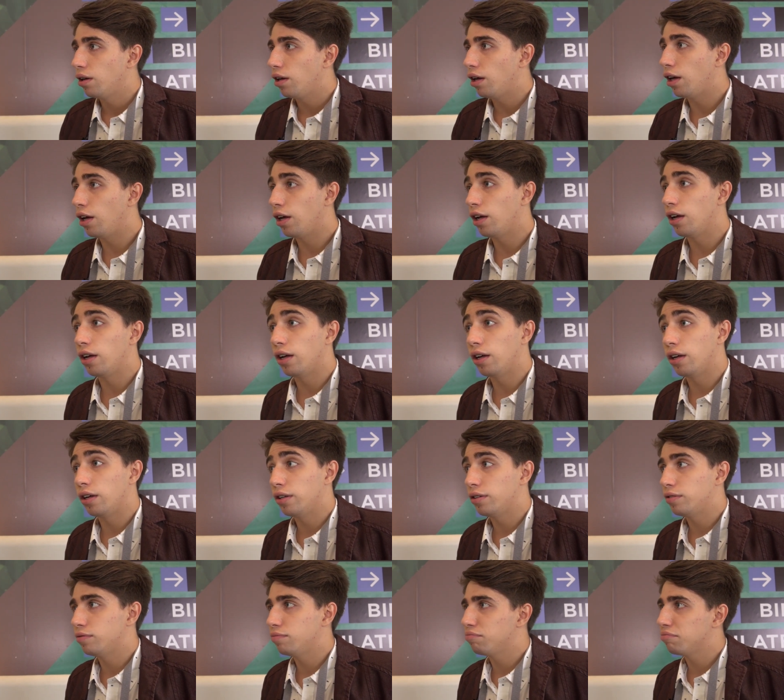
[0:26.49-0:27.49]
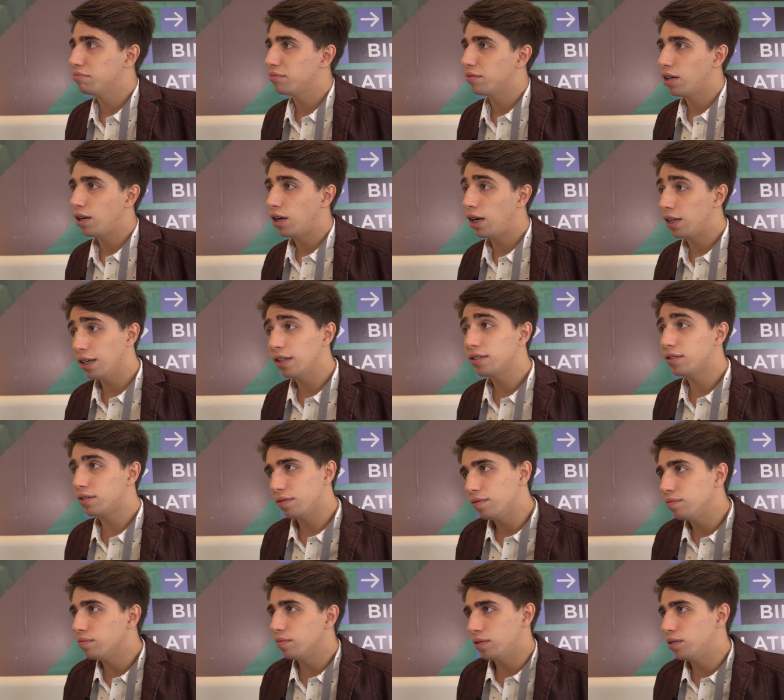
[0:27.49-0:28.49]
and I guess
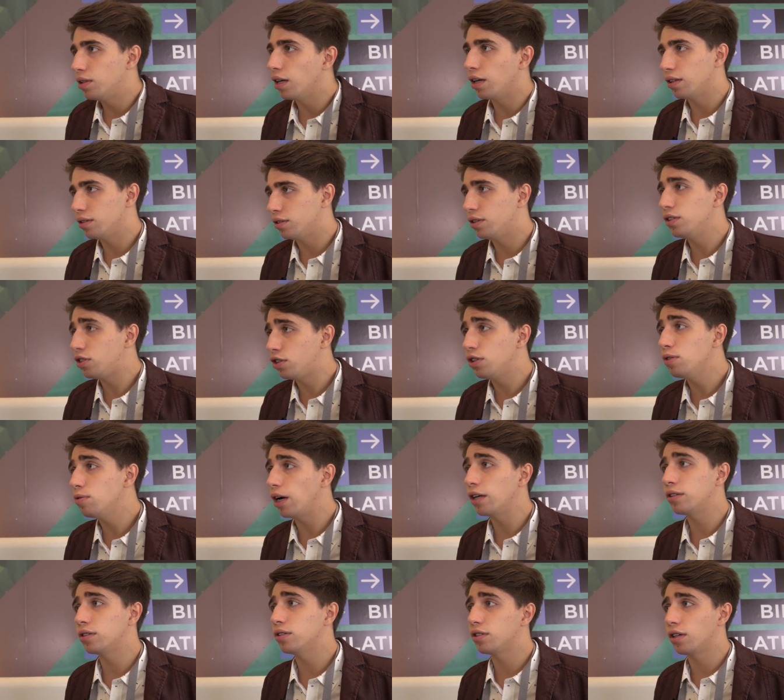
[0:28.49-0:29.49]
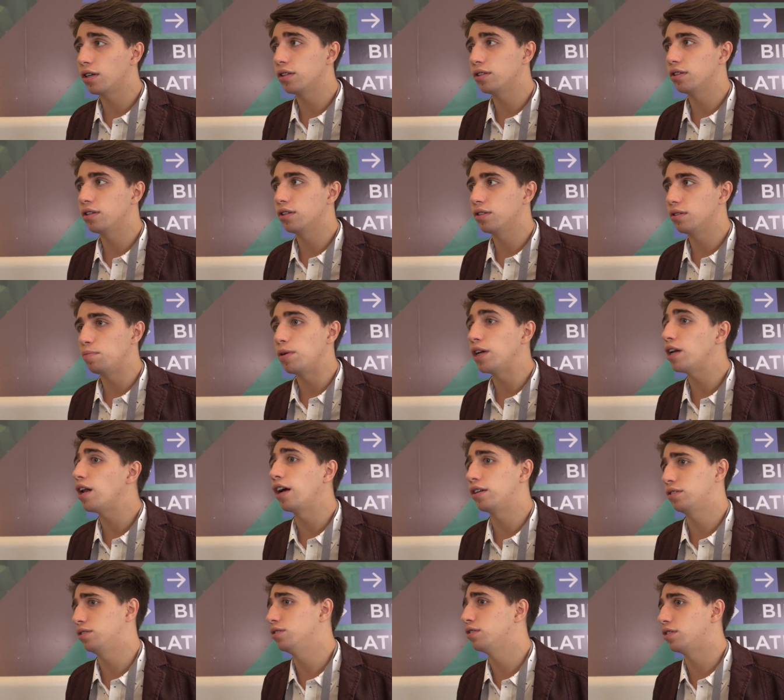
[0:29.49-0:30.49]
these two actors are the, the main
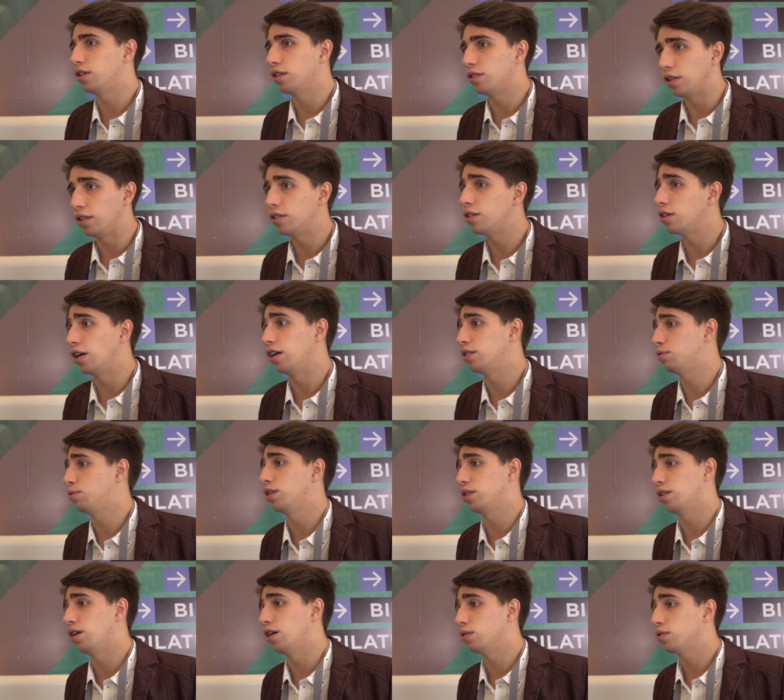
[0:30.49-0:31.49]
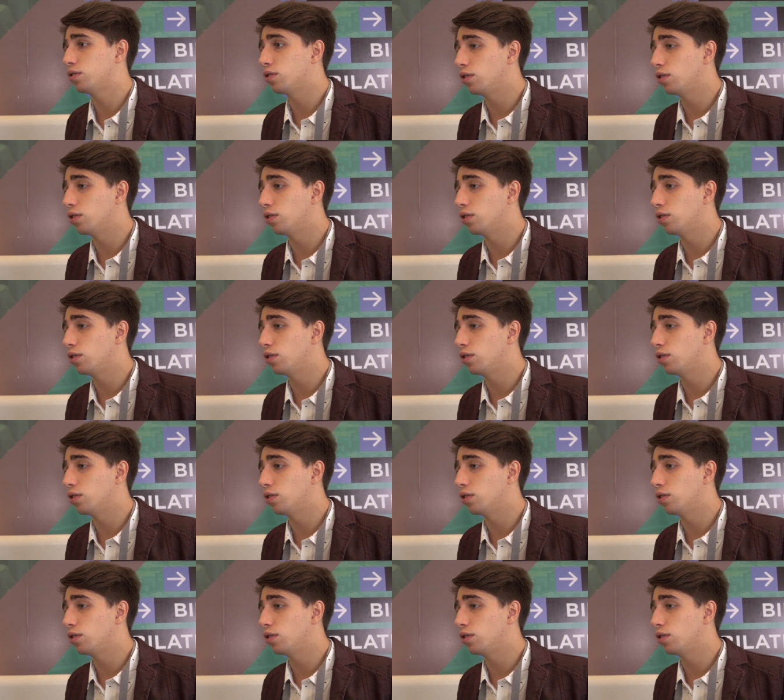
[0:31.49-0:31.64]
actors at the internet right now.